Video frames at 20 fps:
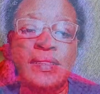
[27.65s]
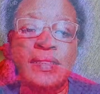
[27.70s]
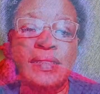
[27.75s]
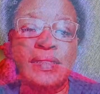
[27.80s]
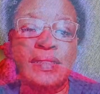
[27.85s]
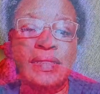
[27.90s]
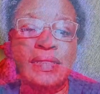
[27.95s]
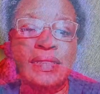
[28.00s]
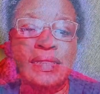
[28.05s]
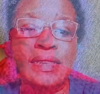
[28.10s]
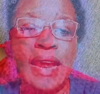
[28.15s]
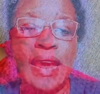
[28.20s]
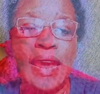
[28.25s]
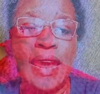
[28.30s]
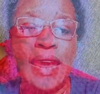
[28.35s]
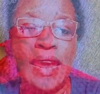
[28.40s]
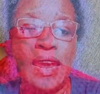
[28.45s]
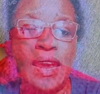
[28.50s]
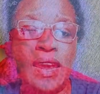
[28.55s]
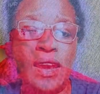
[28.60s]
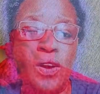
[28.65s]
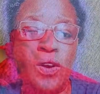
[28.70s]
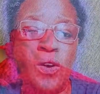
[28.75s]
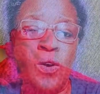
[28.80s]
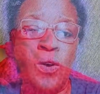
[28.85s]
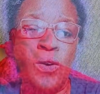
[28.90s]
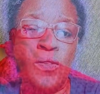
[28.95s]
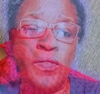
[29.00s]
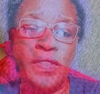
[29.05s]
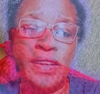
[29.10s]
to stay
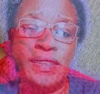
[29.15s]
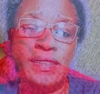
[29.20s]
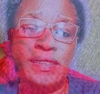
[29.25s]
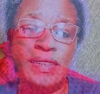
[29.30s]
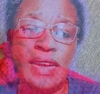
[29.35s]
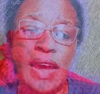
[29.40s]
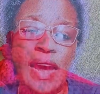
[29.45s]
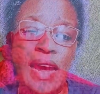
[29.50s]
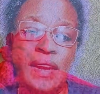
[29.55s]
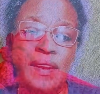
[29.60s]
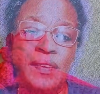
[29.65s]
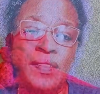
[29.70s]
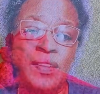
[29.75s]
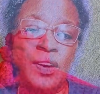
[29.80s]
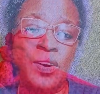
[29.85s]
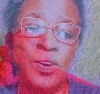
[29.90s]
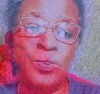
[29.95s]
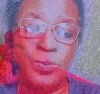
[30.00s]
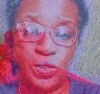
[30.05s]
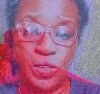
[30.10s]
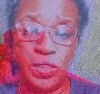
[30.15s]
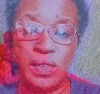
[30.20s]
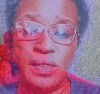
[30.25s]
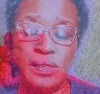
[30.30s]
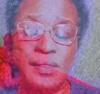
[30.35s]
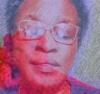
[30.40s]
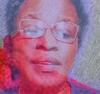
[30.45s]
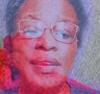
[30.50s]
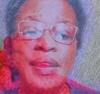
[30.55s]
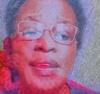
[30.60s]
on this side of the
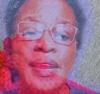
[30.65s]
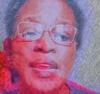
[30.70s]
ocean.